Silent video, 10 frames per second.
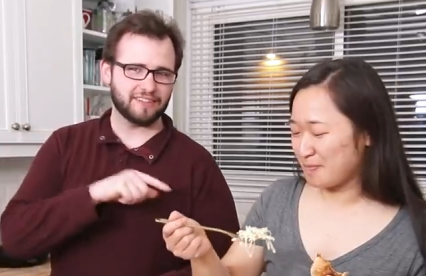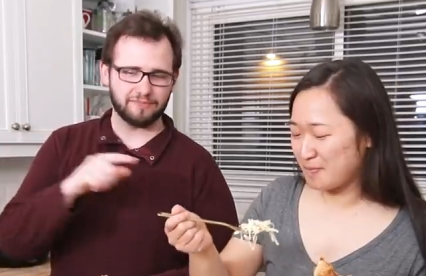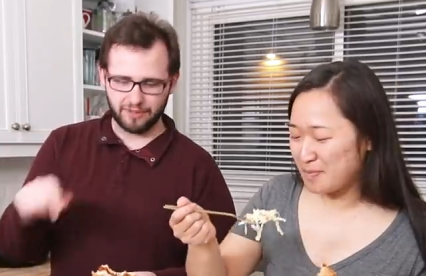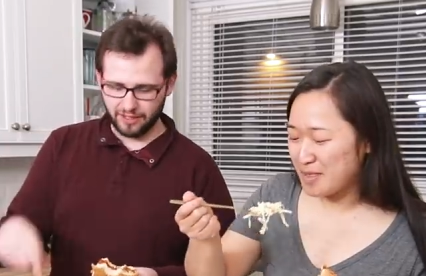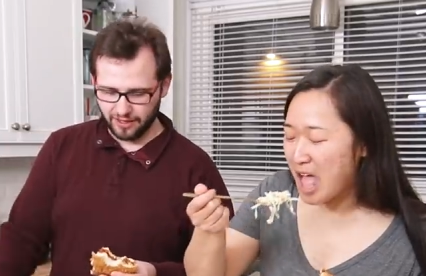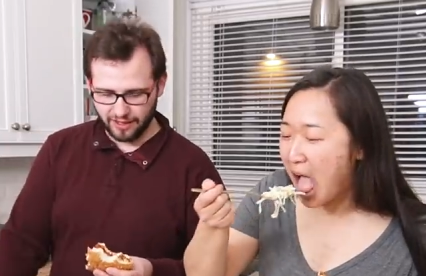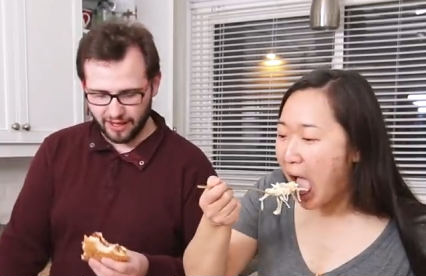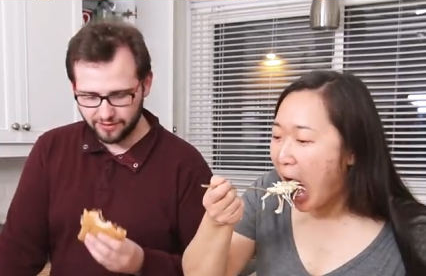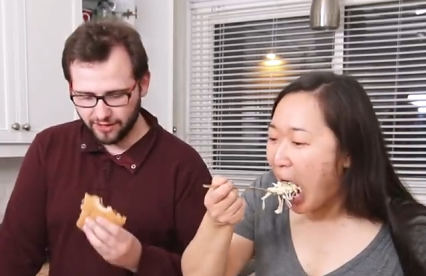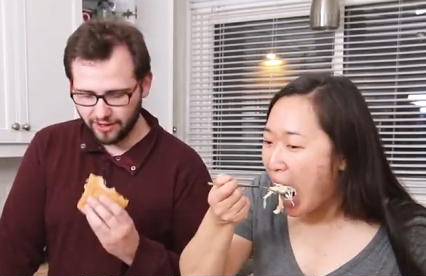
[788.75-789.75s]
Speaker 1: in probably the
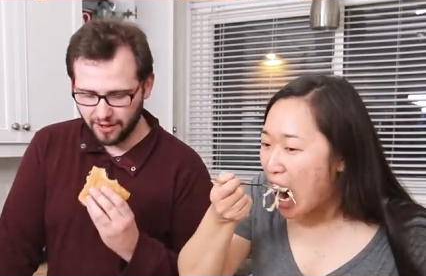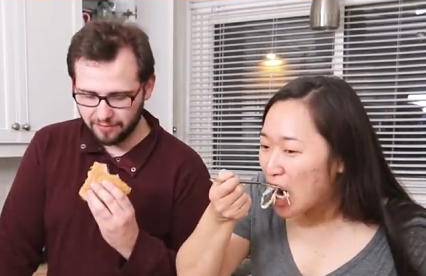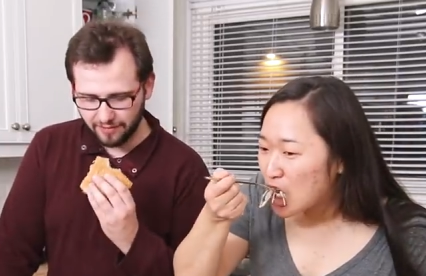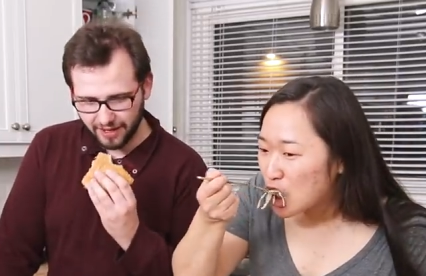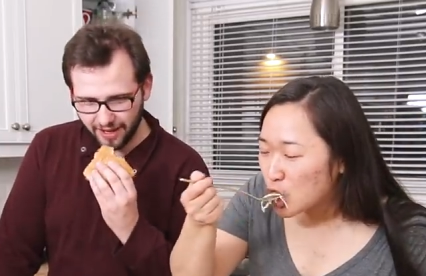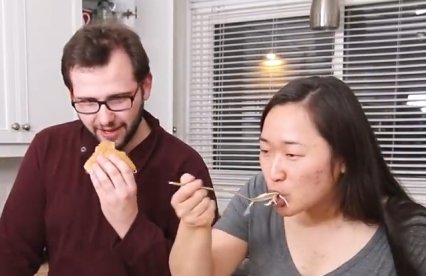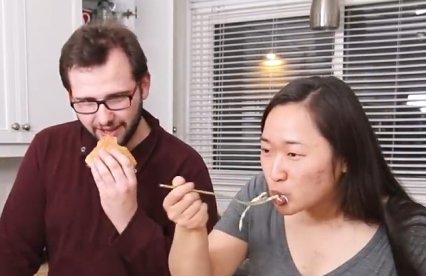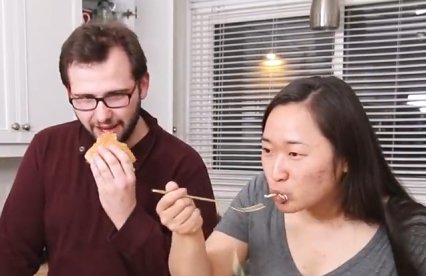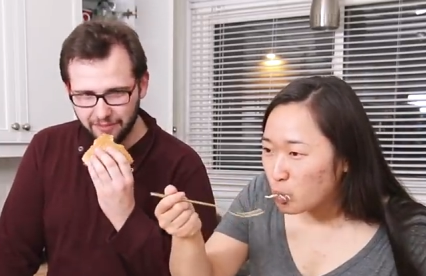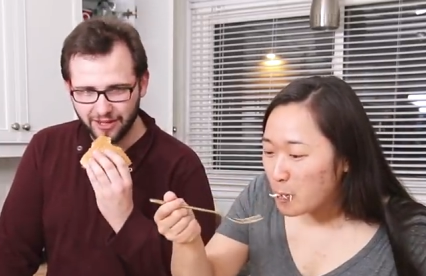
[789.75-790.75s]
last video. I'm
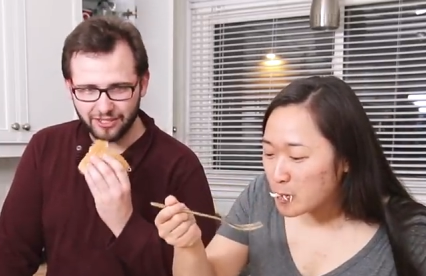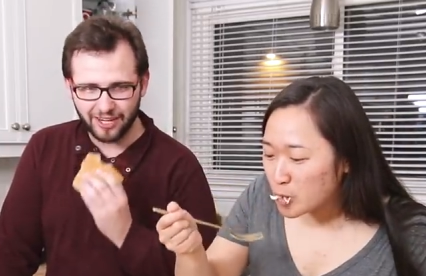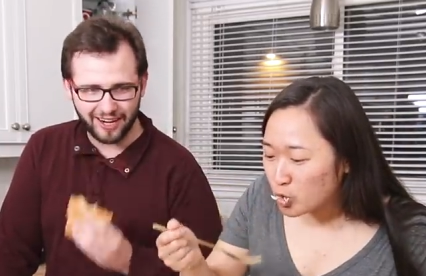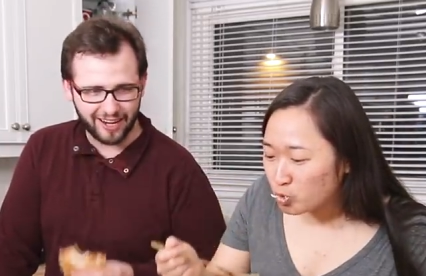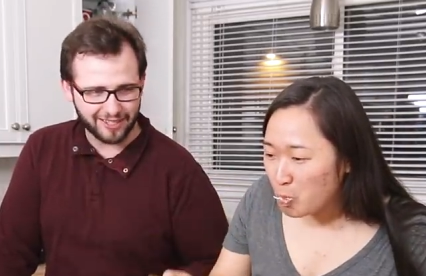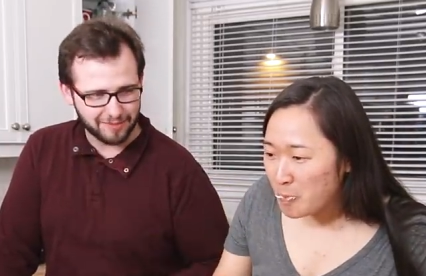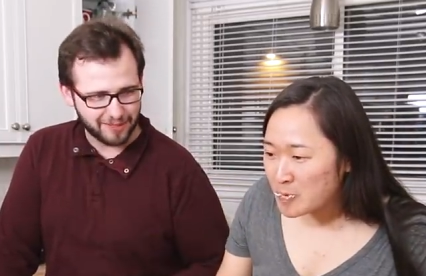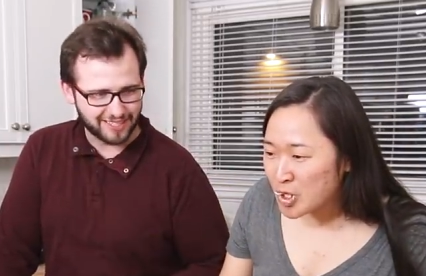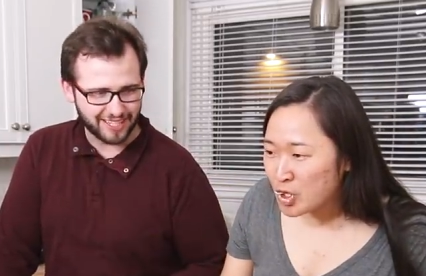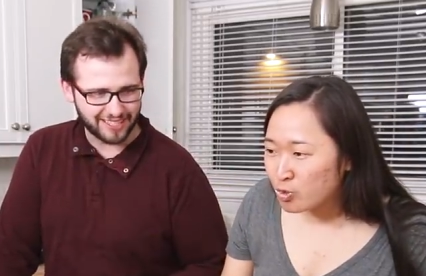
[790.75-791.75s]
gonna try not to
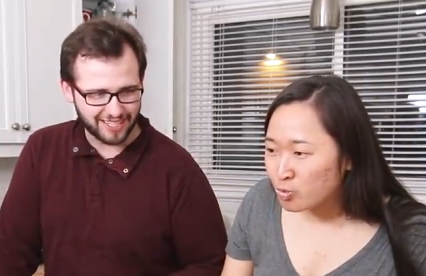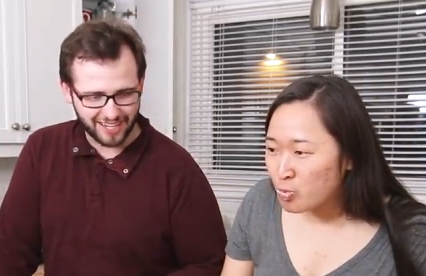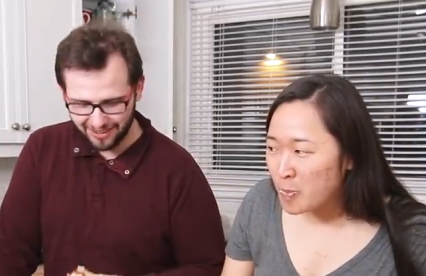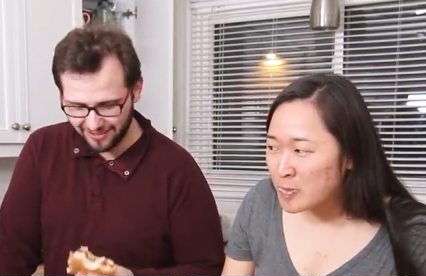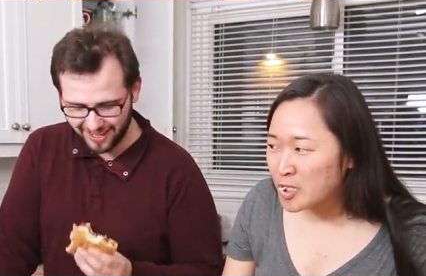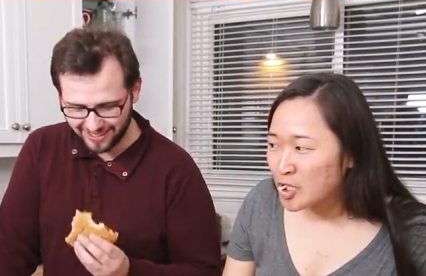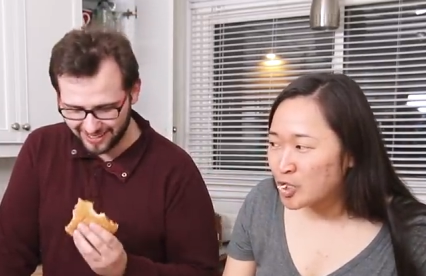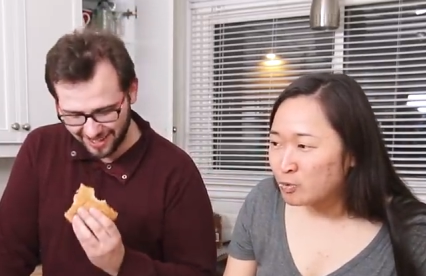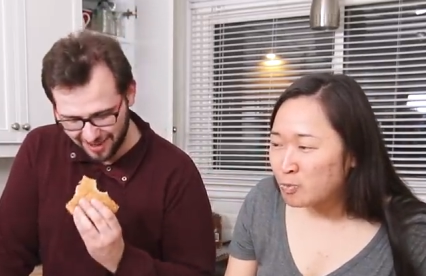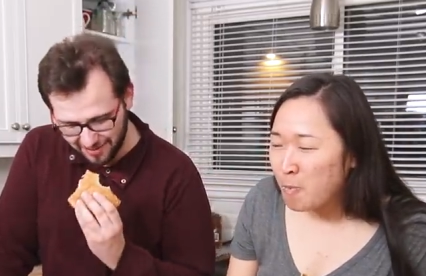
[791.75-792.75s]
be such a negative
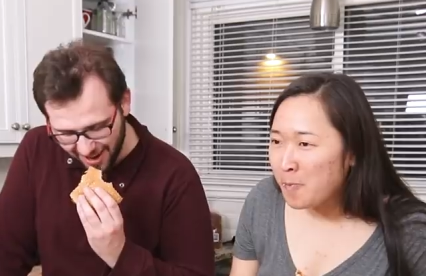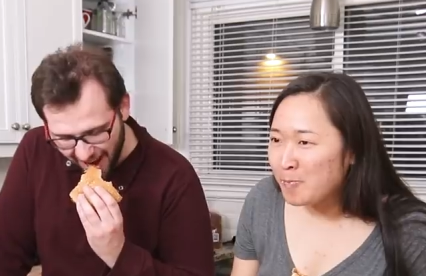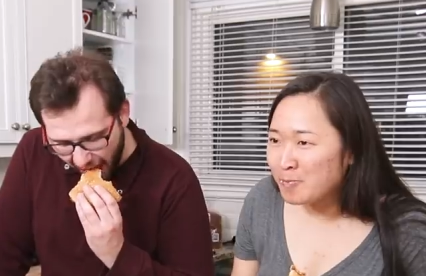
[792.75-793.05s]
Nancy anymore.